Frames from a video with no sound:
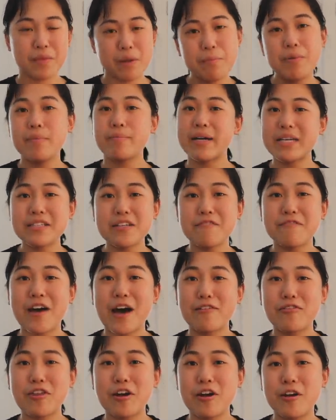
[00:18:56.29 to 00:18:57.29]
put myself
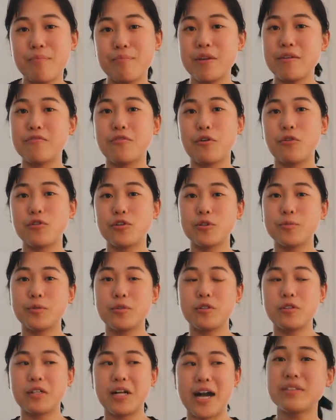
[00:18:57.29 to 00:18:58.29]
out there and been vulnerable,